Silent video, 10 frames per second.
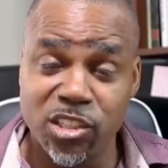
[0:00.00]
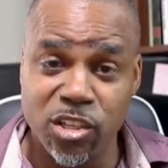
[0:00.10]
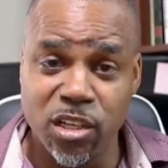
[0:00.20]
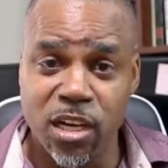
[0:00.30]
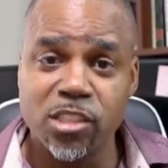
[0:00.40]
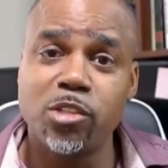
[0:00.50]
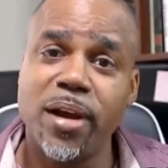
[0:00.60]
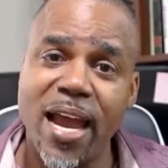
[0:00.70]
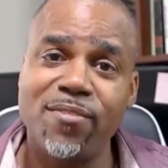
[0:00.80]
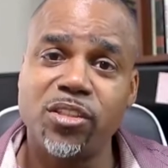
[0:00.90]
to your customer
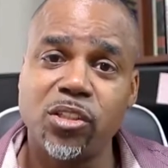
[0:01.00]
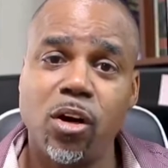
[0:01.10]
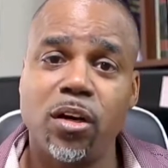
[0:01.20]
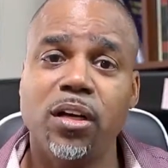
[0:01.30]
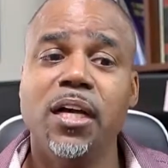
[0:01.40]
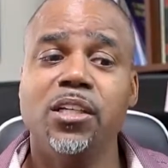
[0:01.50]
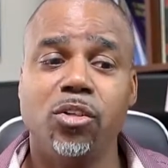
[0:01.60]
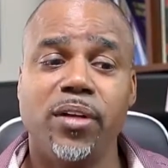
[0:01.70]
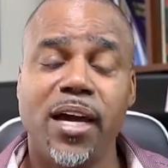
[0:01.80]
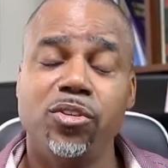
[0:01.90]
avatar.
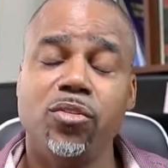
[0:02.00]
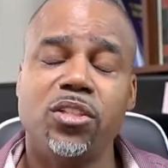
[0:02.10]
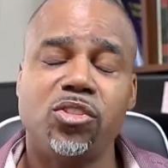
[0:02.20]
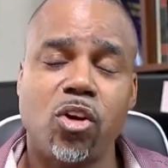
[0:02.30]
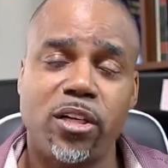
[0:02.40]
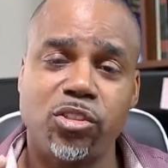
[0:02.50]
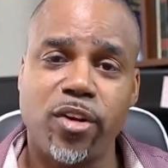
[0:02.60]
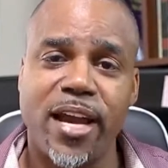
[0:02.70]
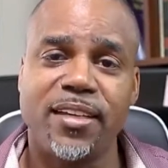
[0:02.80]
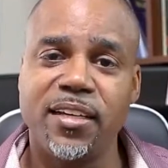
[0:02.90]
So now you can start
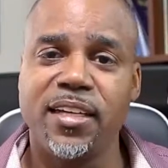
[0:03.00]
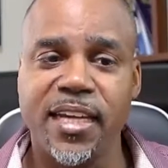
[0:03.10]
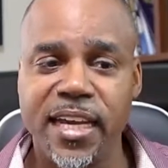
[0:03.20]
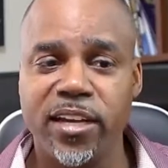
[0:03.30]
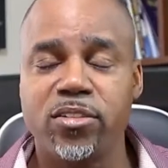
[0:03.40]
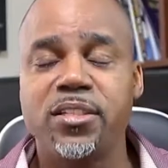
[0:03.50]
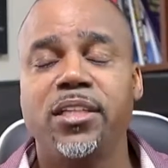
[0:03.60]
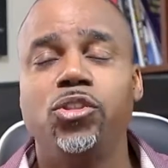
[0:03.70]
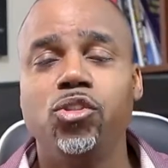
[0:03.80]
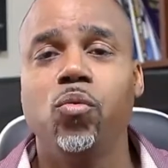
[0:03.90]
attracting the ears
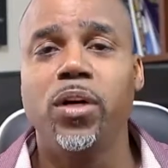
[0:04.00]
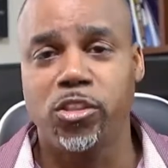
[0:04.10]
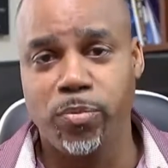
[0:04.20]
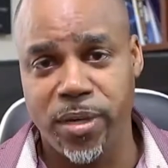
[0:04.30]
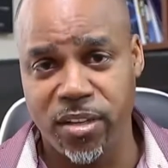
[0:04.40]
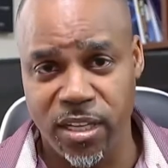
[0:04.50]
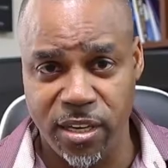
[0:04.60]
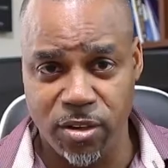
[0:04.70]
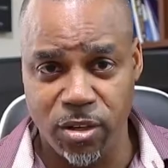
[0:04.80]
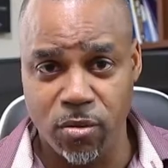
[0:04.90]
that you want to be able to
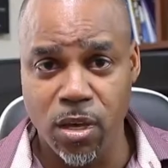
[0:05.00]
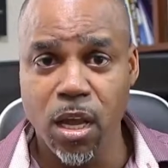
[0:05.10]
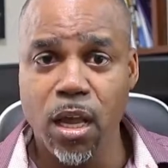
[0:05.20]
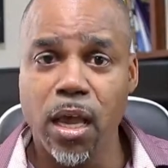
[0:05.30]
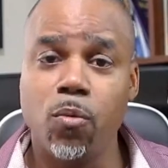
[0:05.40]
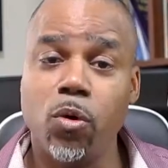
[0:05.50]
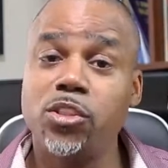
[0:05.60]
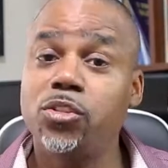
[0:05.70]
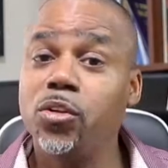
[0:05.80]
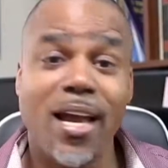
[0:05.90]
hear you. And
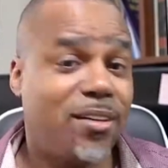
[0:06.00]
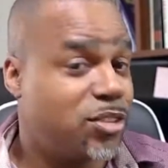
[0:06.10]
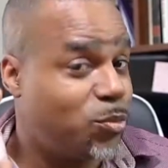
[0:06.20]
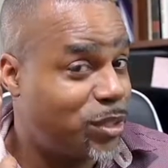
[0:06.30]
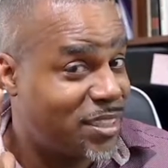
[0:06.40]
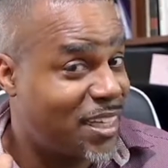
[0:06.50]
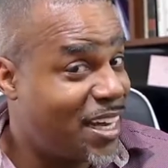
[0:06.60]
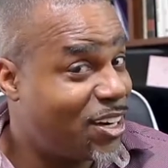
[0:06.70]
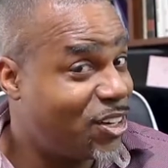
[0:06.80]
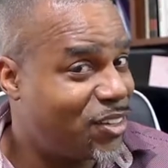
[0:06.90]
once you have someone's
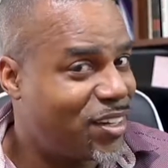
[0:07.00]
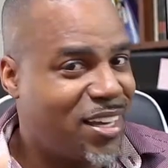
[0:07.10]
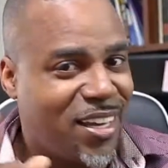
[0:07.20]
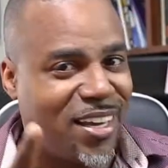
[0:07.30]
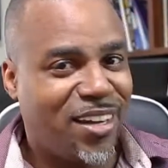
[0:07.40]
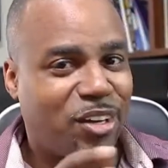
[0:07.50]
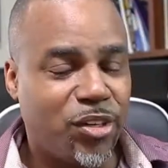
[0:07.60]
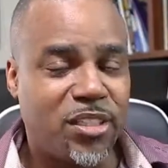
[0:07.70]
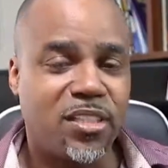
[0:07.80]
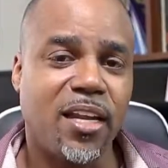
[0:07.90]
ear, it
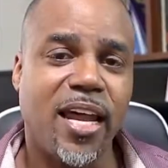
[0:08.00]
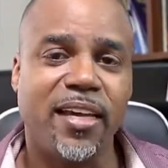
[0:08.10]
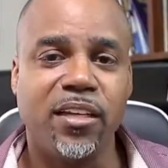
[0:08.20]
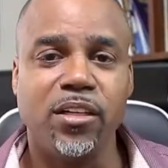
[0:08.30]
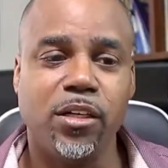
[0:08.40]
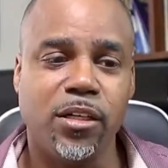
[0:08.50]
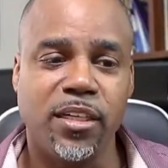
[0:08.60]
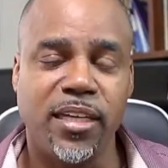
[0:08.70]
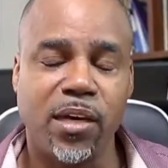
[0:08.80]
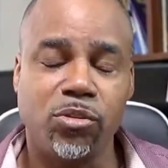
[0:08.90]
increases the likelihood
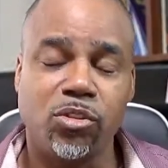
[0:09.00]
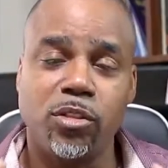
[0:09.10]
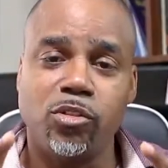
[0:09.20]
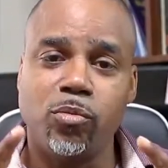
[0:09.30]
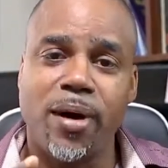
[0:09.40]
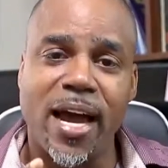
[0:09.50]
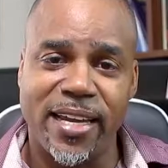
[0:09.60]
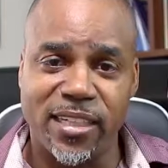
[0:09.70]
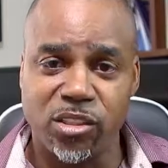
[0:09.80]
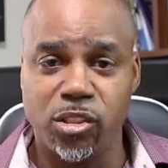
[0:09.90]
that they will start to buy
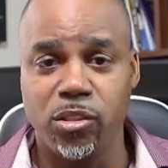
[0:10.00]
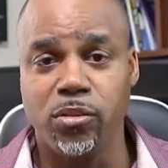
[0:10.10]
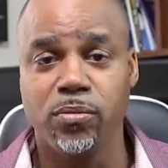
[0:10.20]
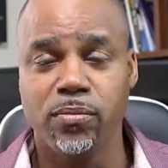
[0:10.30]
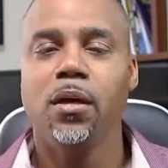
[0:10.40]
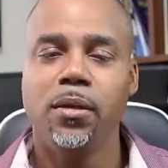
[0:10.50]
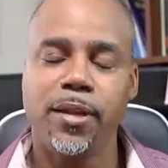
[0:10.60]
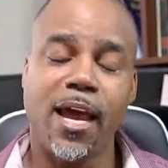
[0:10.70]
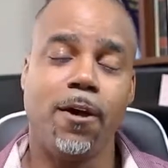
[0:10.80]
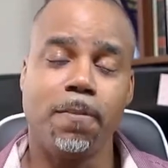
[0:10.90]
into you.
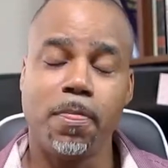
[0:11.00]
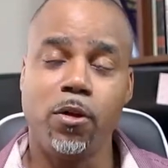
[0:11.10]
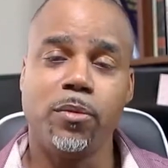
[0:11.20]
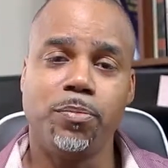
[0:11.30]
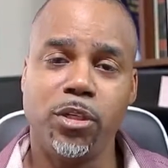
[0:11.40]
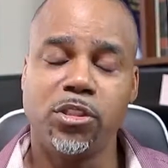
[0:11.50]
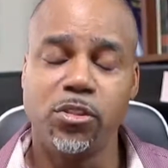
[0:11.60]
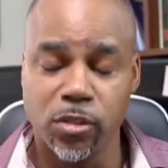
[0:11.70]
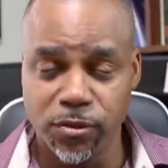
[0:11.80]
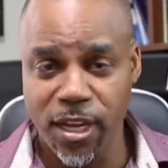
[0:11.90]
Now, on the
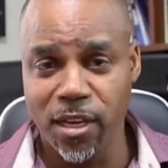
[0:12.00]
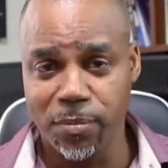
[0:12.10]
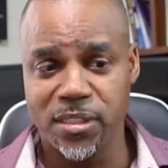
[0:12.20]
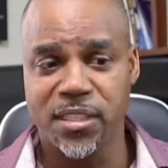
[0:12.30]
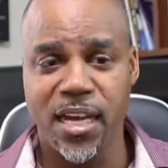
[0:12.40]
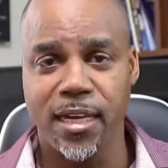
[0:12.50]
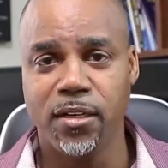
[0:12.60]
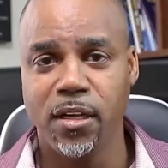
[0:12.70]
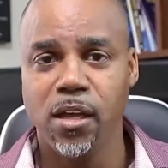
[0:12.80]
personal development side,